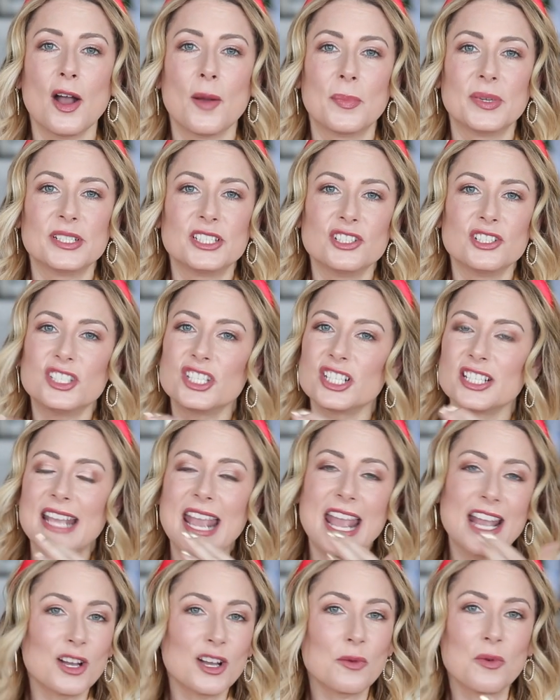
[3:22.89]
but you just
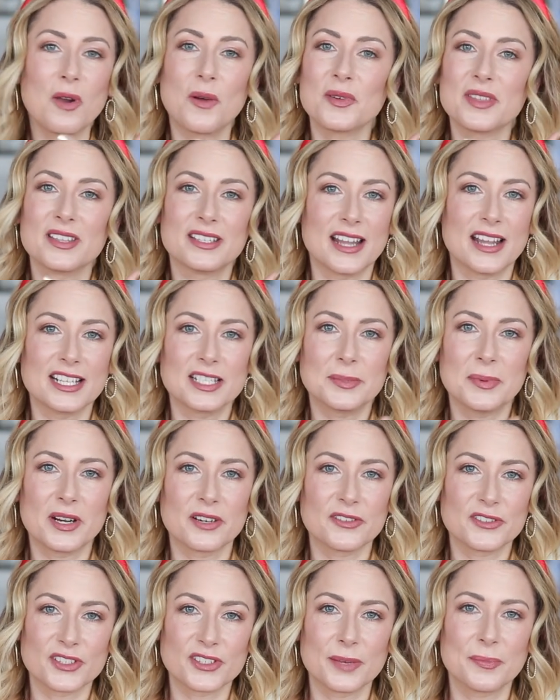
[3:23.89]
can't go wrong with a nice pair
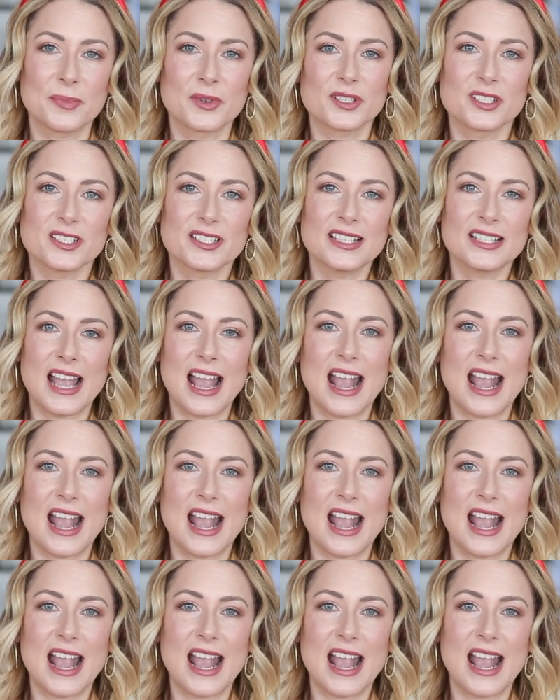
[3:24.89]
of slippers.